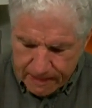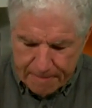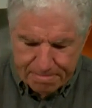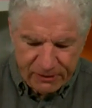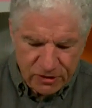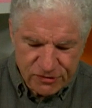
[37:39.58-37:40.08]

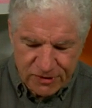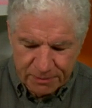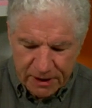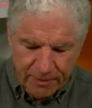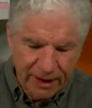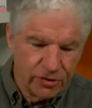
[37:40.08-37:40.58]
There's something
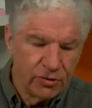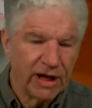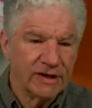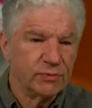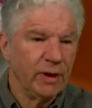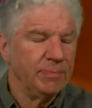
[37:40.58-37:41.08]
about you
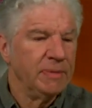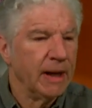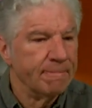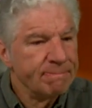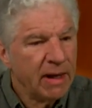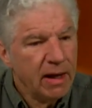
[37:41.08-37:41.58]
guys wake me up.
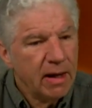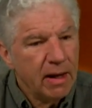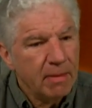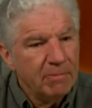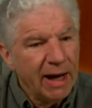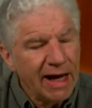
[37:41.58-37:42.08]

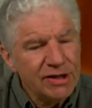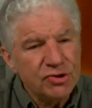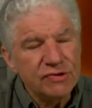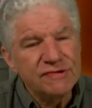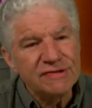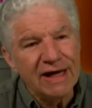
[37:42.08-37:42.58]
May I
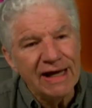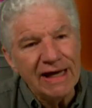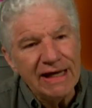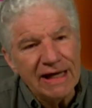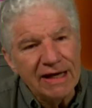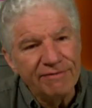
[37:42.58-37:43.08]
just say,
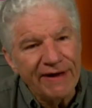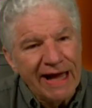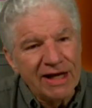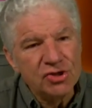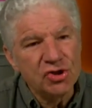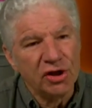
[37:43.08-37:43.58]
if
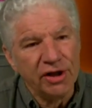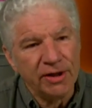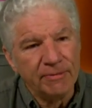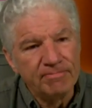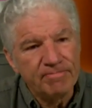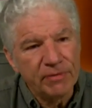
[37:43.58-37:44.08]

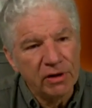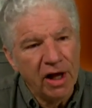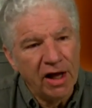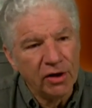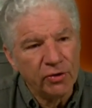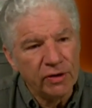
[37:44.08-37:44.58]
Angeline
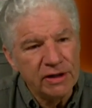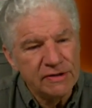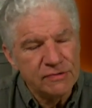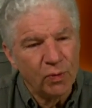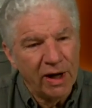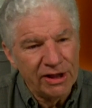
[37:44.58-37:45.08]
Lawler
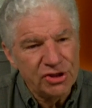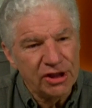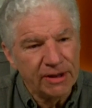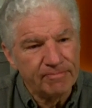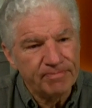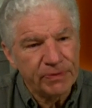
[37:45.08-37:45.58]
is watching,
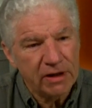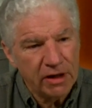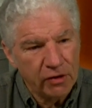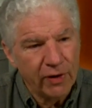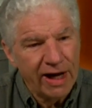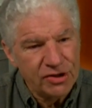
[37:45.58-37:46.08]

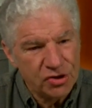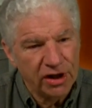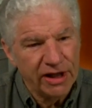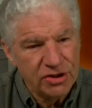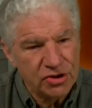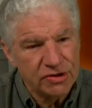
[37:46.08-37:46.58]

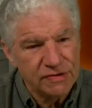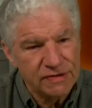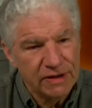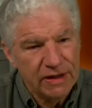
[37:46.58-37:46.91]
congratulations.